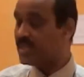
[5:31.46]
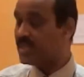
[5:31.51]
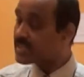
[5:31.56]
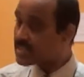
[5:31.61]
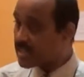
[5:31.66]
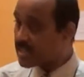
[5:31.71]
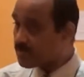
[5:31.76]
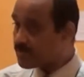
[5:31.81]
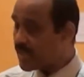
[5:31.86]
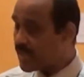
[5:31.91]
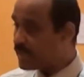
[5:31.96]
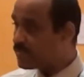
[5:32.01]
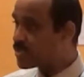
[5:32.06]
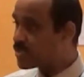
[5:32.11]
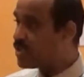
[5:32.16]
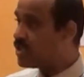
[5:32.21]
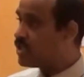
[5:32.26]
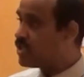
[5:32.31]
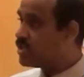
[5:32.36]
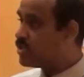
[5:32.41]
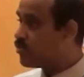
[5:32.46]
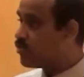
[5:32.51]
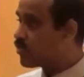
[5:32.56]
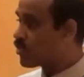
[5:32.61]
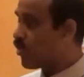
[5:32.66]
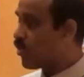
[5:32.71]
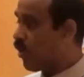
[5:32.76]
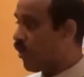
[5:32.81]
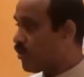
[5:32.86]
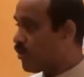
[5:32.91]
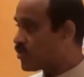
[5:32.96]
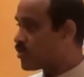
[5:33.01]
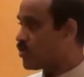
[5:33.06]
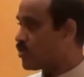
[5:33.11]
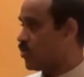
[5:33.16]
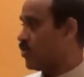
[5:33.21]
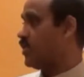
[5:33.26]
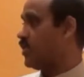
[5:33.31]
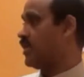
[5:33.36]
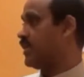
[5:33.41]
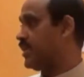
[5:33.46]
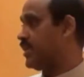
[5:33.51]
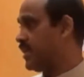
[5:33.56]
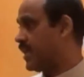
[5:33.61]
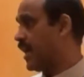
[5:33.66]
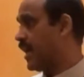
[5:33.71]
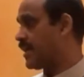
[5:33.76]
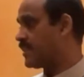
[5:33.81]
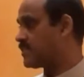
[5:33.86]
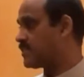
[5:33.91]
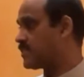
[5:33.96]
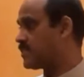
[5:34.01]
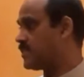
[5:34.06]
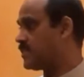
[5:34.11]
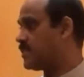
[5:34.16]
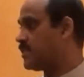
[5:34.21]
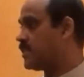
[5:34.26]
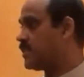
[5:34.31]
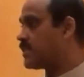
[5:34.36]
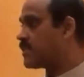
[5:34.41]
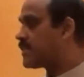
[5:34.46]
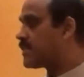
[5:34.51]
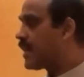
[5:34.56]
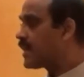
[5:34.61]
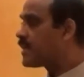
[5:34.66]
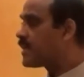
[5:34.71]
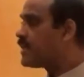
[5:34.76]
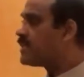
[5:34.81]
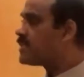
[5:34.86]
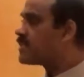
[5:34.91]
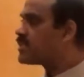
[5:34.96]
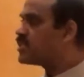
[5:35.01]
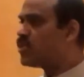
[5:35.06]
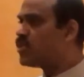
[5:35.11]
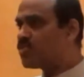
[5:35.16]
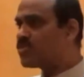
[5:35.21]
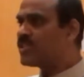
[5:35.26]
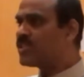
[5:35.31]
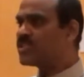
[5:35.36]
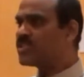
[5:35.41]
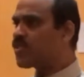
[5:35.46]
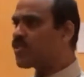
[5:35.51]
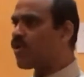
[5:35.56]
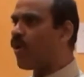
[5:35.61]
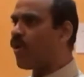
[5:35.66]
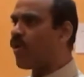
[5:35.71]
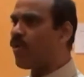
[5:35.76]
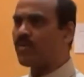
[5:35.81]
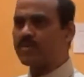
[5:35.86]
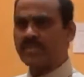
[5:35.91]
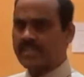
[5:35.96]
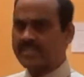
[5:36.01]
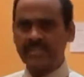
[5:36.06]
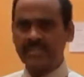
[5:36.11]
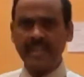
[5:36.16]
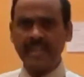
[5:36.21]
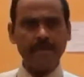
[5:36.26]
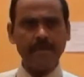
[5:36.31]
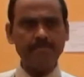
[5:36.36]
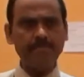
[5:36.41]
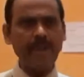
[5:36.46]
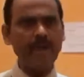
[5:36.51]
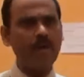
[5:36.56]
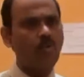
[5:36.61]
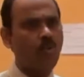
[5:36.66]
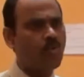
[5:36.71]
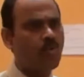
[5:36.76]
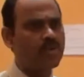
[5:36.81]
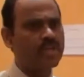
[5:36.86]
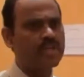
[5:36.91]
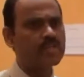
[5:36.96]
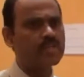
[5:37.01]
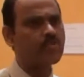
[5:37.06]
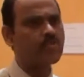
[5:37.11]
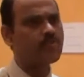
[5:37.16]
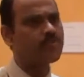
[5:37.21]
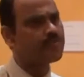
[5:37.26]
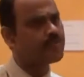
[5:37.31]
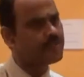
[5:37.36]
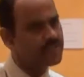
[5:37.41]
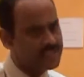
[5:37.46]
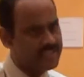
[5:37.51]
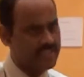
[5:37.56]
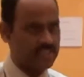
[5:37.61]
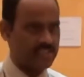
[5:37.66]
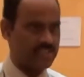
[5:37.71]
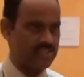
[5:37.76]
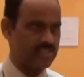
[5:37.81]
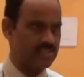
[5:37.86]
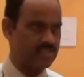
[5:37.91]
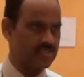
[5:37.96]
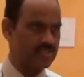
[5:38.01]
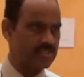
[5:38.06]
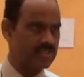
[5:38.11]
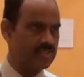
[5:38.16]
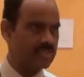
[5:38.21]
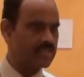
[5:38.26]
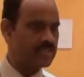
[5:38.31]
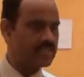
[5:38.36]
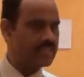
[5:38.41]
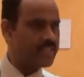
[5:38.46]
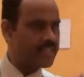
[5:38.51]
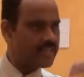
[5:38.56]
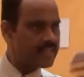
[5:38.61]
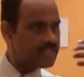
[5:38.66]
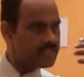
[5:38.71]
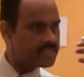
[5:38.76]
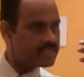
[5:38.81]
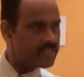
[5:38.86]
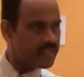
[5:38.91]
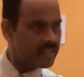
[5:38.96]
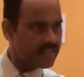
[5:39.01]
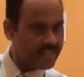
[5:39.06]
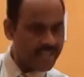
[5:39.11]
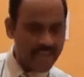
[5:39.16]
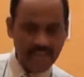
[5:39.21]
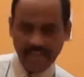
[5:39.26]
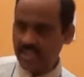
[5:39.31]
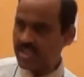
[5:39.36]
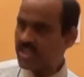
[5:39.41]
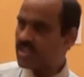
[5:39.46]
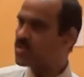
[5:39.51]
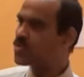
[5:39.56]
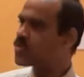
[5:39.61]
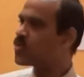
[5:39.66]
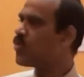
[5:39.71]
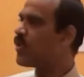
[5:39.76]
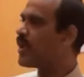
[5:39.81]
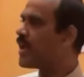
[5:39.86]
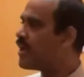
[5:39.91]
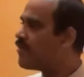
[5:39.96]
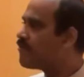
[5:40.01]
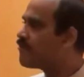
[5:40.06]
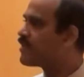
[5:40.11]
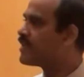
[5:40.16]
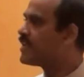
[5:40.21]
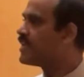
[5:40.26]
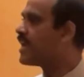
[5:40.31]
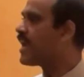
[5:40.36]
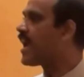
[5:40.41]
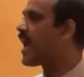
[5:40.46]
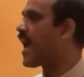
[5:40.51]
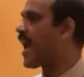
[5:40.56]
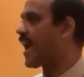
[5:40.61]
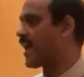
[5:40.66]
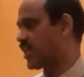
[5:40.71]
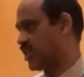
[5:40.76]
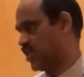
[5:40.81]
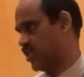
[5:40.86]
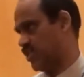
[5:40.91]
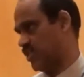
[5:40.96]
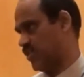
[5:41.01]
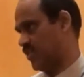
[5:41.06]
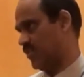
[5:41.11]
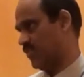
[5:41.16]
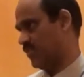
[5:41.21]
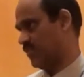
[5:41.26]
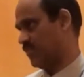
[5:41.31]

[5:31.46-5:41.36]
Sometimes you would also realize that Newton's law doesn't apply only to physics. There is a reaction to every action.